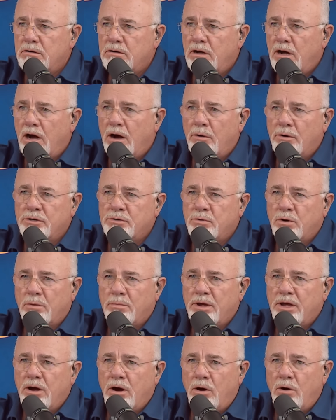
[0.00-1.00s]
I always want to
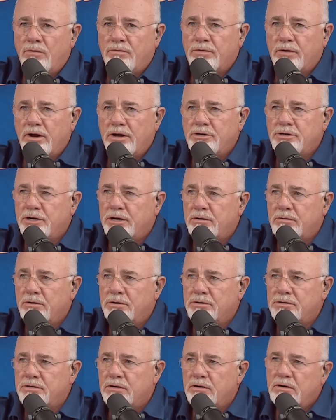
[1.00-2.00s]
be overly
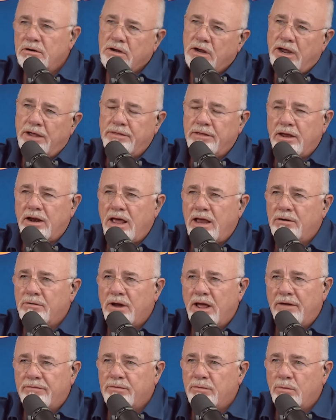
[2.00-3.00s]
generous, and then I
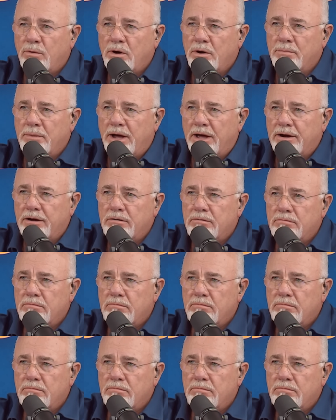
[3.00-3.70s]
don't have to worry about it.